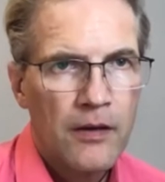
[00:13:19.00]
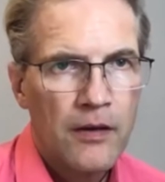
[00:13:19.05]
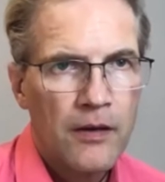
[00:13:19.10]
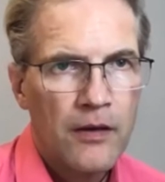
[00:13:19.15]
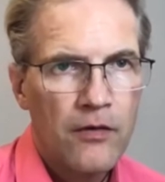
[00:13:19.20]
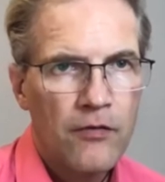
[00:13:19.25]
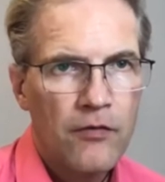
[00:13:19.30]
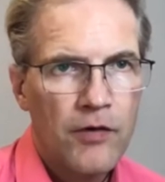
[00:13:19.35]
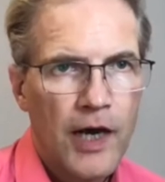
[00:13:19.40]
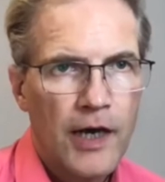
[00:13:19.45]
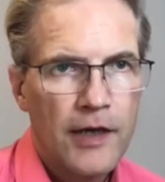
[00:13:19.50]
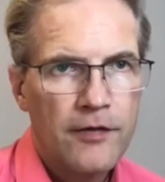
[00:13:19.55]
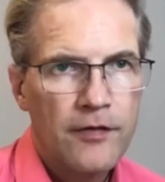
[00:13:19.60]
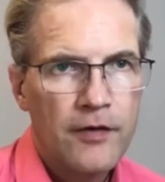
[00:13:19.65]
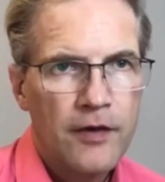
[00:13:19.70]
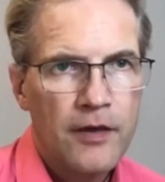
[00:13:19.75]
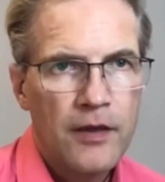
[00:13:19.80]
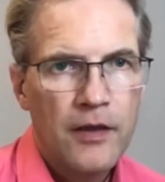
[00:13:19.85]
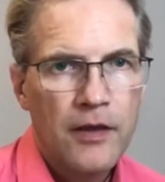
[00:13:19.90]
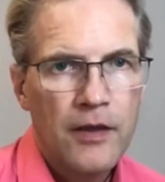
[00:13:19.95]
All right.
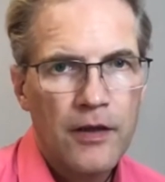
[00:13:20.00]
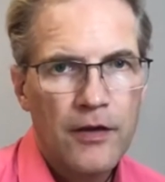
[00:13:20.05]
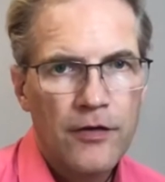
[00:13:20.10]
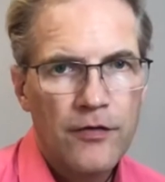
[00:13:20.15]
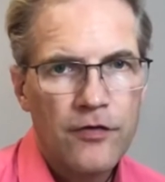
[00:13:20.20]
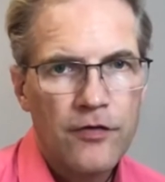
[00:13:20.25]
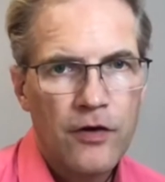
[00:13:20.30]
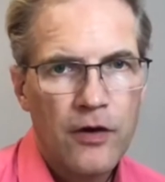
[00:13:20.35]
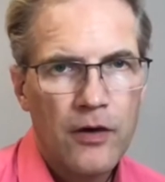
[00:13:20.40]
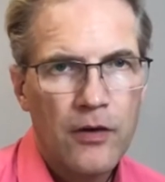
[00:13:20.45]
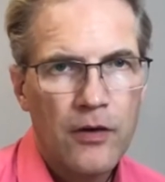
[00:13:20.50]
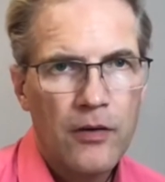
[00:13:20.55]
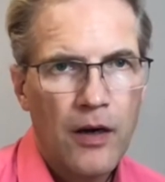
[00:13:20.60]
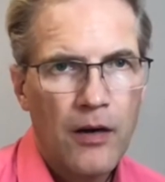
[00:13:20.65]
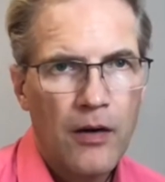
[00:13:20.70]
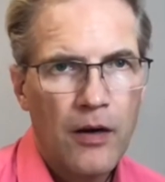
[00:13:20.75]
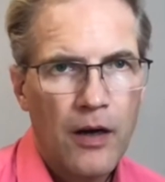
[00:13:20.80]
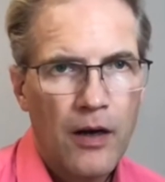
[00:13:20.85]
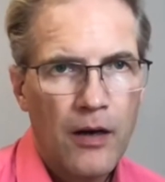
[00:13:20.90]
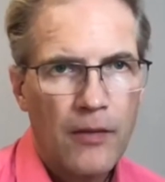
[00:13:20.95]

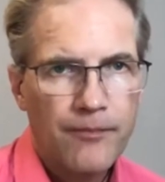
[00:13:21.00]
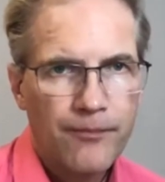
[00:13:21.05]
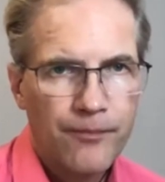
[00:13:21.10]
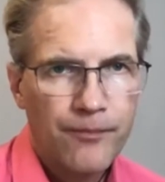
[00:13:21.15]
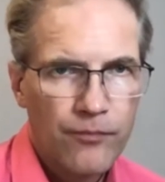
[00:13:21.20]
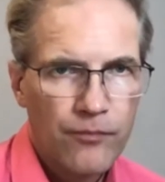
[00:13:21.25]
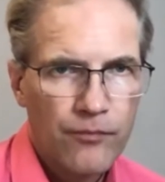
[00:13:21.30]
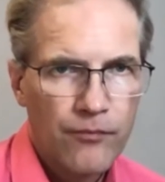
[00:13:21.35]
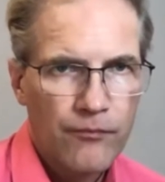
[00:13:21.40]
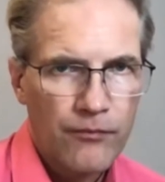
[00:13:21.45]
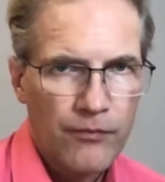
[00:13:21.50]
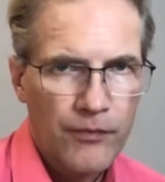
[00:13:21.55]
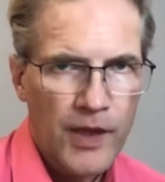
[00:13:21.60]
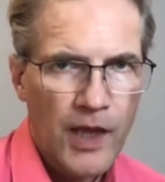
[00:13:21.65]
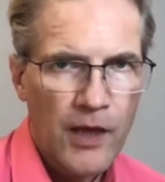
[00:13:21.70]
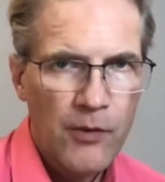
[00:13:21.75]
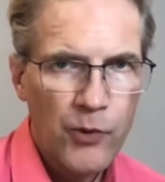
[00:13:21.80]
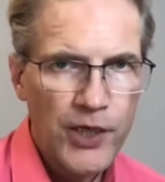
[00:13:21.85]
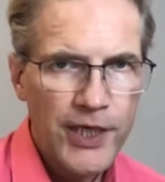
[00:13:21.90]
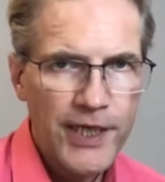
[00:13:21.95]
So
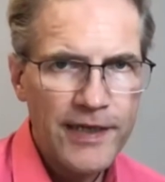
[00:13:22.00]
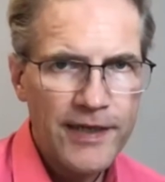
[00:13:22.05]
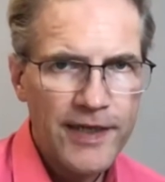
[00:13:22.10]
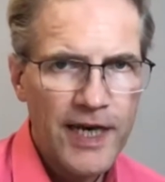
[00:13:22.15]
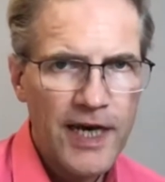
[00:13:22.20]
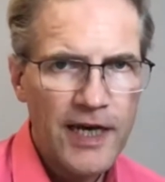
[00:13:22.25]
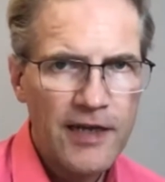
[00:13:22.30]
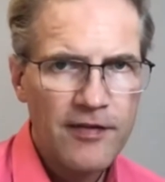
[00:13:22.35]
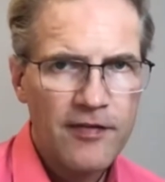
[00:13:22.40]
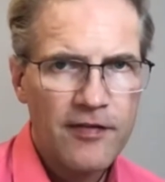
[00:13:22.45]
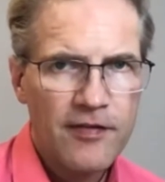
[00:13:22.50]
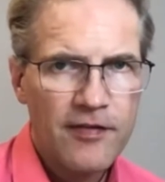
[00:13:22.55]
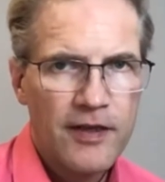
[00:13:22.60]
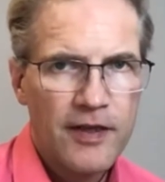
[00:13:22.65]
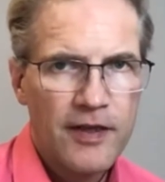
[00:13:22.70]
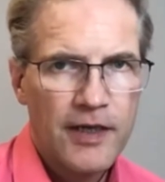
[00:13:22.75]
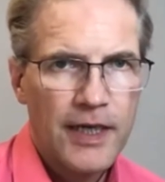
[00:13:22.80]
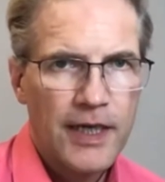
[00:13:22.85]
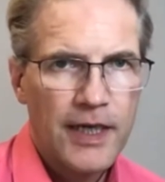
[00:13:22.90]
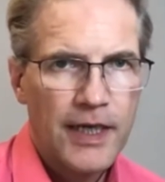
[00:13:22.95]
what he does
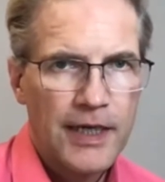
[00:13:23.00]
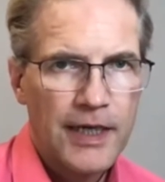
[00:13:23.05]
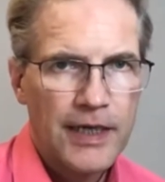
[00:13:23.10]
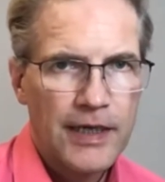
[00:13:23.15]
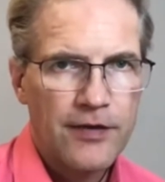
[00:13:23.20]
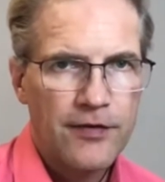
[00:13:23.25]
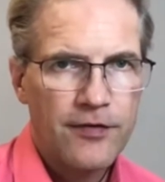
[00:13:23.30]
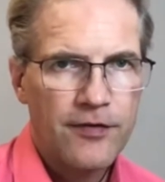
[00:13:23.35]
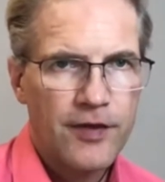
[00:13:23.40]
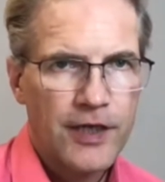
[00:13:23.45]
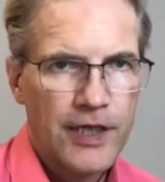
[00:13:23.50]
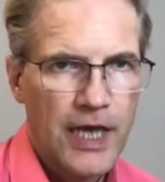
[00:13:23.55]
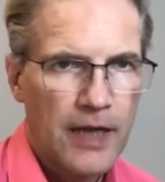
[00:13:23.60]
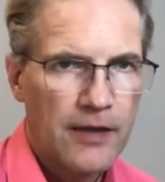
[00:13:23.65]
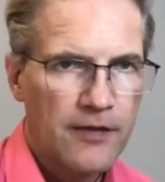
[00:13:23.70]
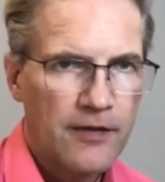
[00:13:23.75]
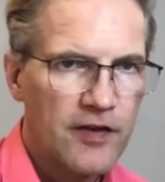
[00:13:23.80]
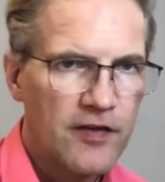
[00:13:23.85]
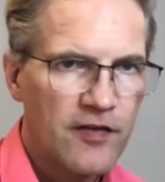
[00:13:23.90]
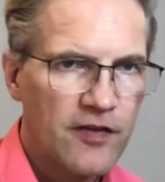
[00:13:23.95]
is he
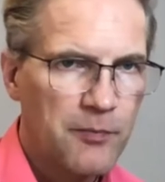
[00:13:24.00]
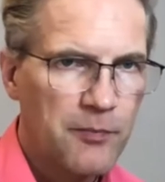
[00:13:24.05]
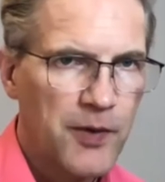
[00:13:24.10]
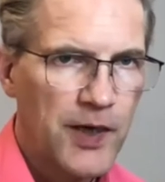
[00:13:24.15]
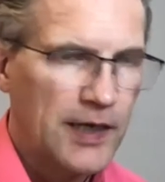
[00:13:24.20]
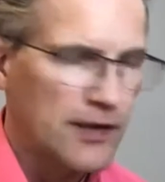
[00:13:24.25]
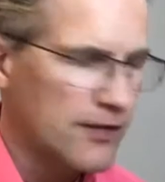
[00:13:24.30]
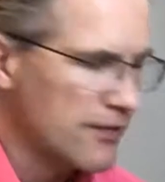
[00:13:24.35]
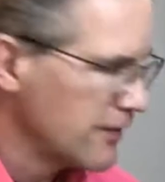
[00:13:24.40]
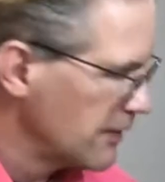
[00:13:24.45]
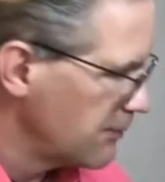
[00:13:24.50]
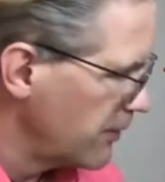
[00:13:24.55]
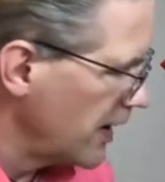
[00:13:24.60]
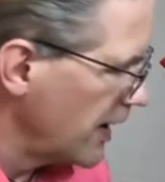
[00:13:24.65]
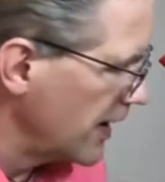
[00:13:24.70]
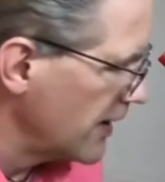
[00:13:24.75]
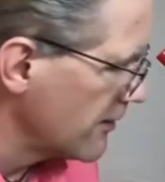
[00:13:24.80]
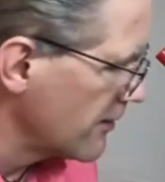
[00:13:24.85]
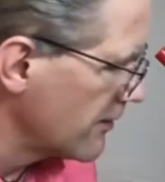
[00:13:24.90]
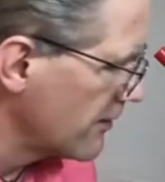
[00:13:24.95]
anticipates. He
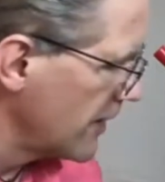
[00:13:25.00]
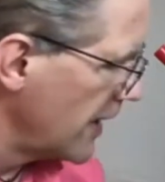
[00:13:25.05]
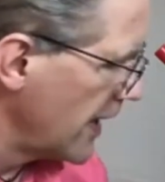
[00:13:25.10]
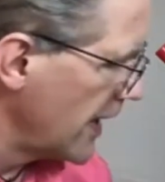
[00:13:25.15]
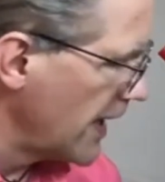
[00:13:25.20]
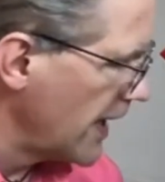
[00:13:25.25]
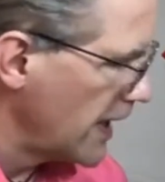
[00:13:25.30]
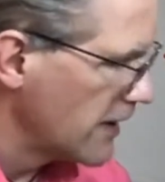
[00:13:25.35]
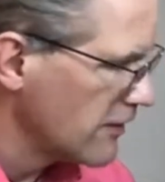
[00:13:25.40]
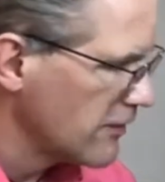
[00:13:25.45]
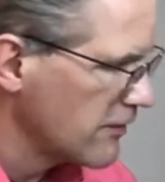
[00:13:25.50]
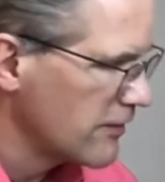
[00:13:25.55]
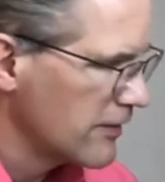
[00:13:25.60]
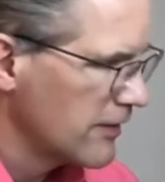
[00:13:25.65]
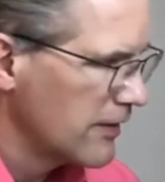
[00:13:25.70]
plays ahead.